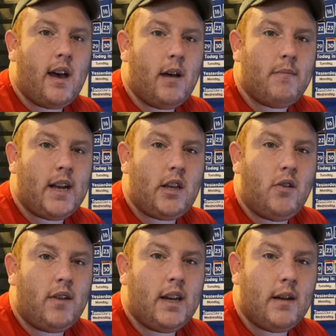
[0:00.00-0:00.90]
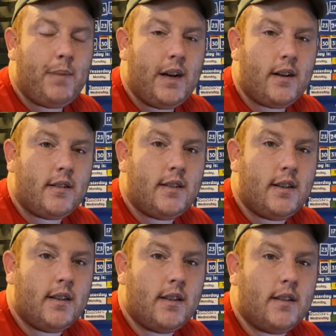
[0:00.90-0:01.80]
that you get up here
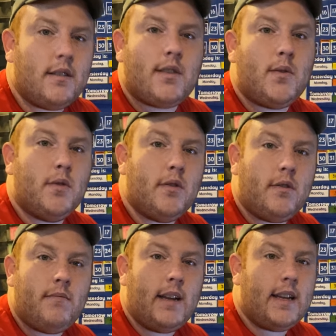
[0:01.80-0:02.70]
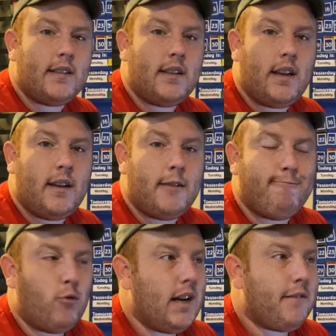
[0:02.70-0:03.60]
to the school as
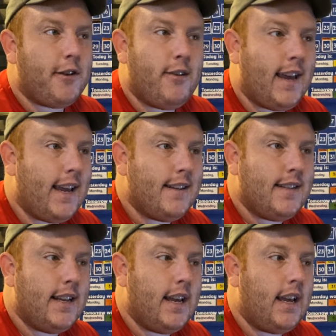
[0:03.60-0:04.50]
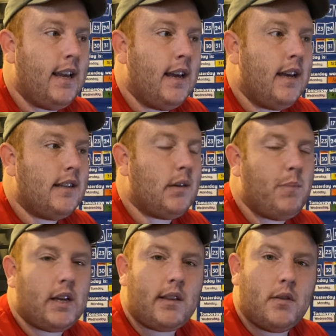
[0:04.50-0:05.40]
whenever you can today to
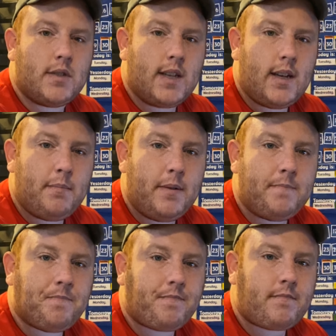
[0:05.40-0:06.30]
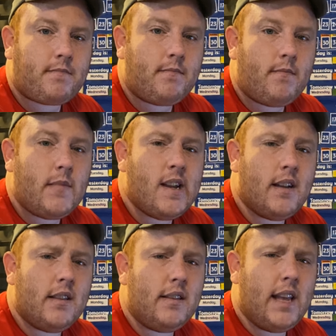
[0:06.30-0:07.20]
pick those up.
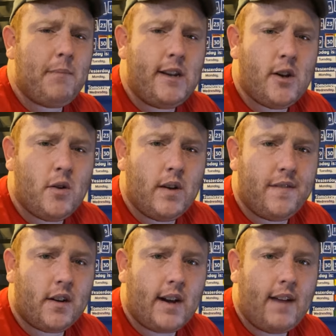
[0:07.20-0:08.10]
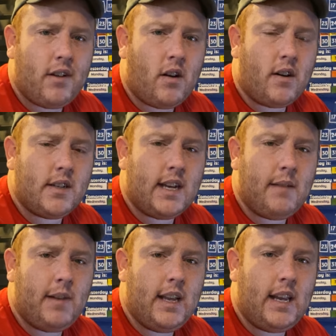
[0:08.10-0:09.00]
Let me know if you're having a hard
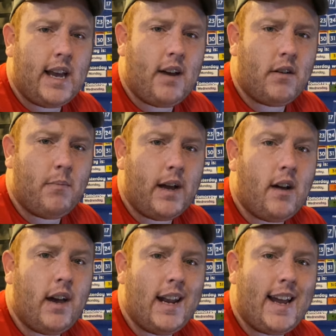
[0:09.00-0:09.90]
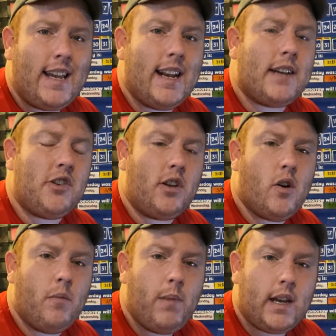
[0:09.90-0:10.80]
time getting out and about, and I can actually go
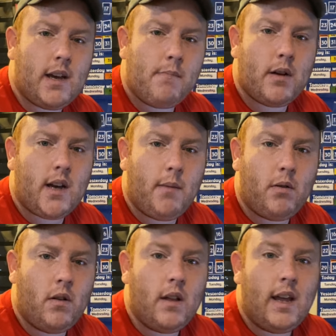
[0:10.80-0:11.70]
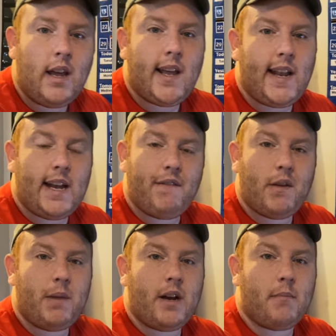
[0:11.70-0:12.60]
and pick up a couple and have
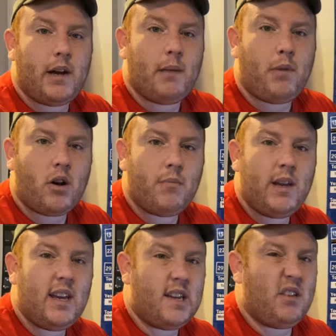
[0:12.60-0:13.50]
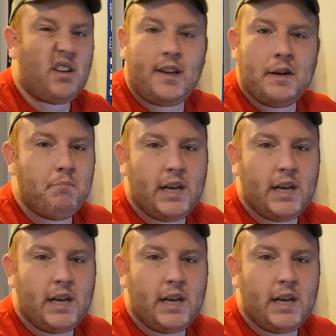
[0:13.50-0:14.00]
them here at my apartment, and you can come pick